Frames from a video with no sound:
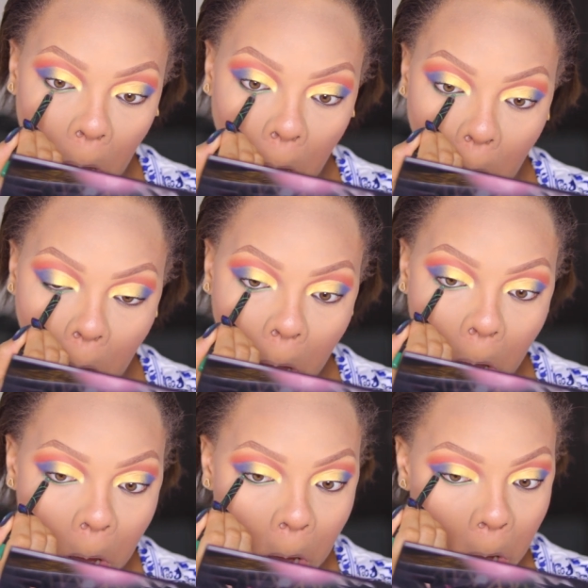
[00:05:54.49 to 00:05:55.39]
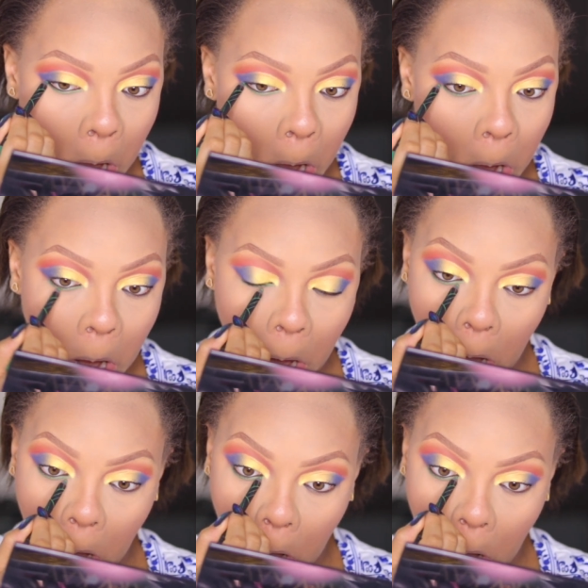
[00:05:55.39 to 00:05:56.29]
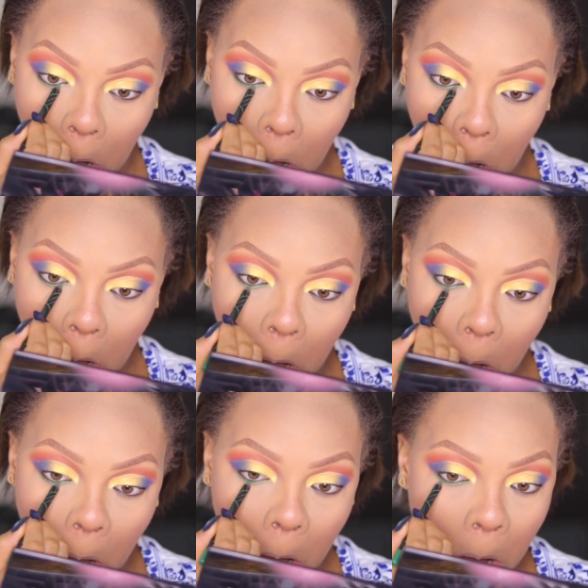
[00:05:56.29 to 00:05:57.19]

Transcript: It's called Limelight. I love this pencil. I'm